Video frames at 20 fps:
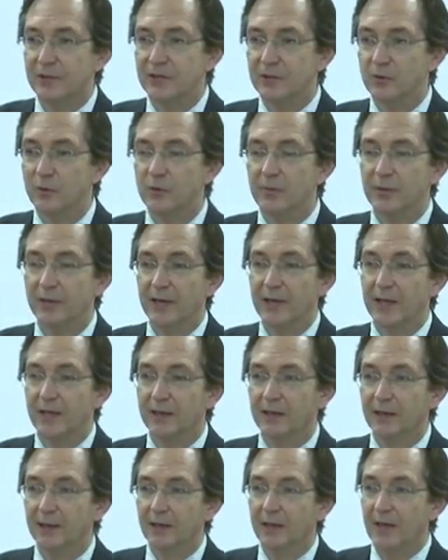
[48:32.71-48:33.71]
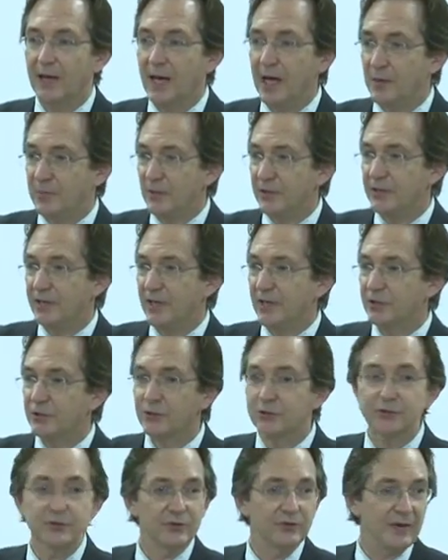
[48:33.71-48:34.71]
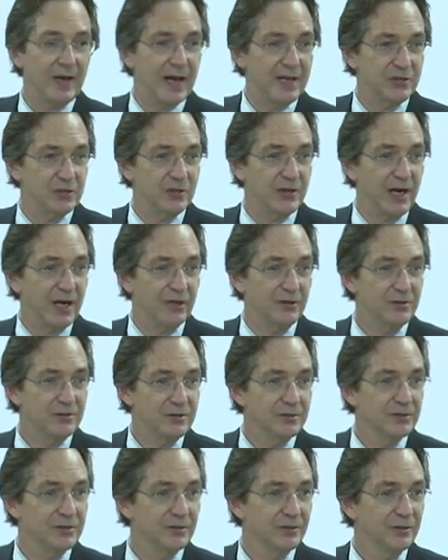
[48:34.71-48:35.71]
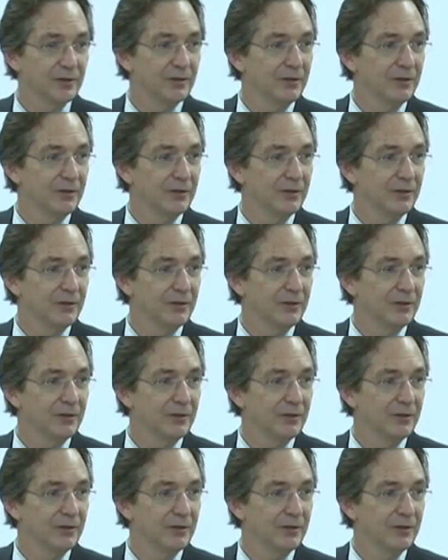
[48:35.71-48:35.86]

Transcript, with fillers: These would be like high potentials or fast trackers